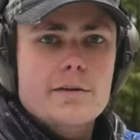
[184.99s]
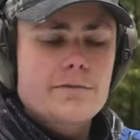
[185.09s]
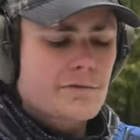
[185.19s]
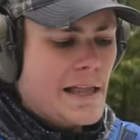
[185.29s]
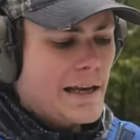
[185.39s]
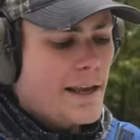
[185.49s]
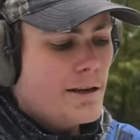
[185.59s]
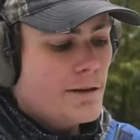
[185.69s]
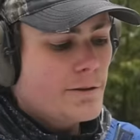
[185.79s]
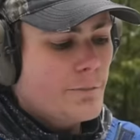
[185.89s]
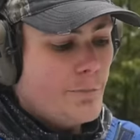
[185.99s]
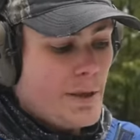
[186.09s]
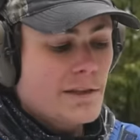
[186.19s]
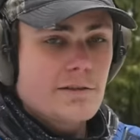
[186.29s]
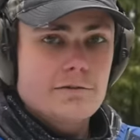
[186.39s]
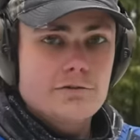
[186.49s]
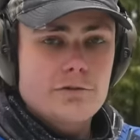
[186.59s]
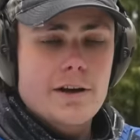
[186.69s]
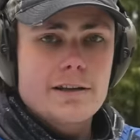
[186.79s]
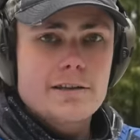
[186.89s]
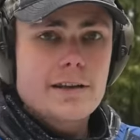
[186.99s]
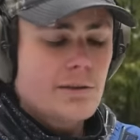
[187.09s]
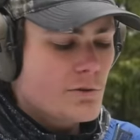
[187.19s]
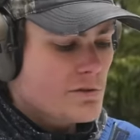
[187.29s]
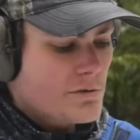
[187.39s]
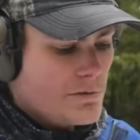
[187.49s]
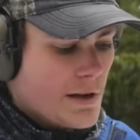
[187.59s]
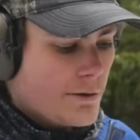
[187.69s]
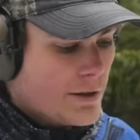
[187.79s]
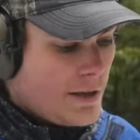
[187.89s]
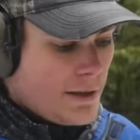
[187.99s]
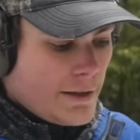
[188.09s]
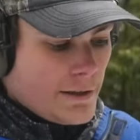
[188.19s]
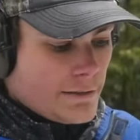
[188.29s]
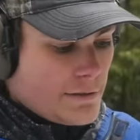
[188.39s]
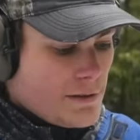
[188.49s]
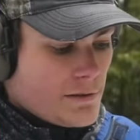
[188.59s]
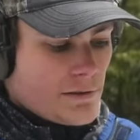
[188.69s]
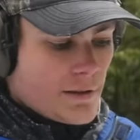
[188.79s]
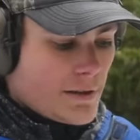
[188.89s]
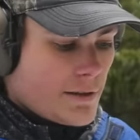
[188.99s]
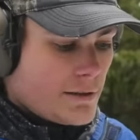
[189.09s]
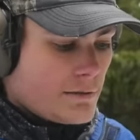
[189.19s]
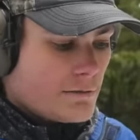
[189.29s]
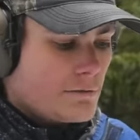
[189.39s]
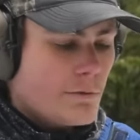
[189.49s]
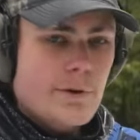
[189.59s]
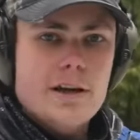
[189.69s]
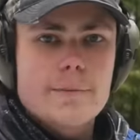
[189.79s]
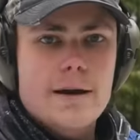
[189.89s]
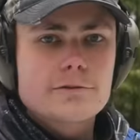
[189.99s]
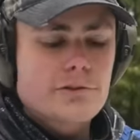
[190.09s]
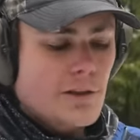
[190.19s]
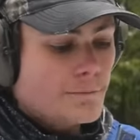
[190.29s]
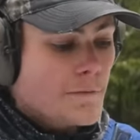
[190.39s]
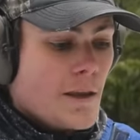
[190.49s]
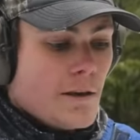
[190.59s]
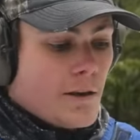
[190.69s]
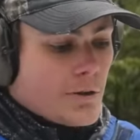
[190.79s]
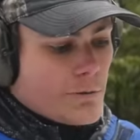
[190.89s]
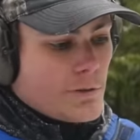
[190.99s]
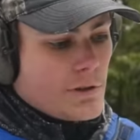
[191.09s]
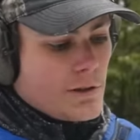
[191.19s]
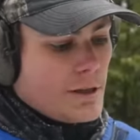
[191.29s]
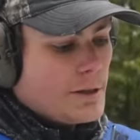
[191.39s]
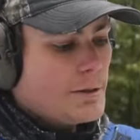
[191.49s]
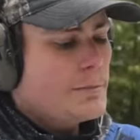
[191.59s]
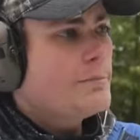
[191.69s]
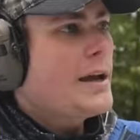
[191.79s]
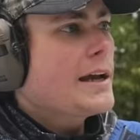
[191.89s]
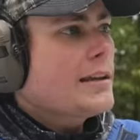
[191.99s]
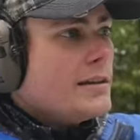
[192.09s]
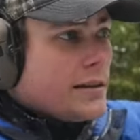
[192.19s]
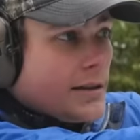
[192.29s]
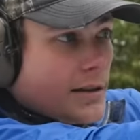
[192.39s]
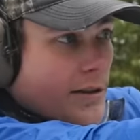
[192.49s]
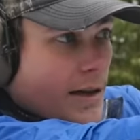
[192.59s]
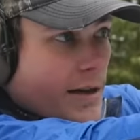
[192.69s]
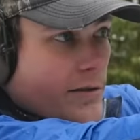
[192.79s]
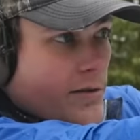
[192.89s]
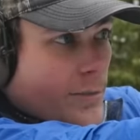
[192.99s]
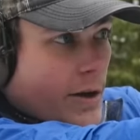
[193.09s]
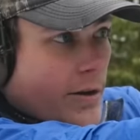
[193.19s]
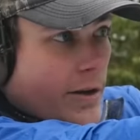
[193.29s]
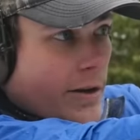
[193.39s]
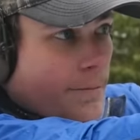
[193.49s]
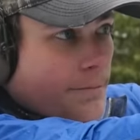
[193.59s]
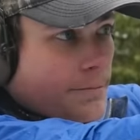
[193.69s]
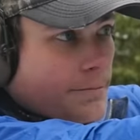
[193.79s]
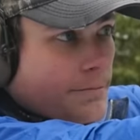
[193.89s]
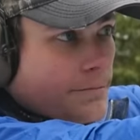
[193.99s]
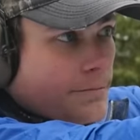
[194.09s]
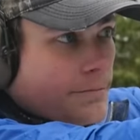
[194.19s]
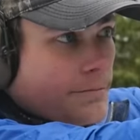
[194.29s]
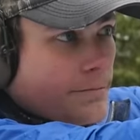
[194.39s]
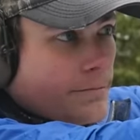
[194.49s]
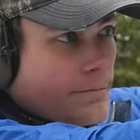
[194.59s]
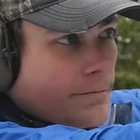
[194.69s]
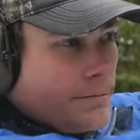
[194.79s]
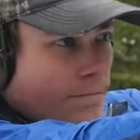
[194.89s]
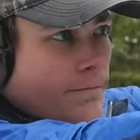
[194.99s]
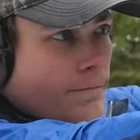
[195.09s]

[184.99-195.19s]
flathead bit trying to get those screws out. They just uh, don't want to come out. So we're back in uh, irons mode here. There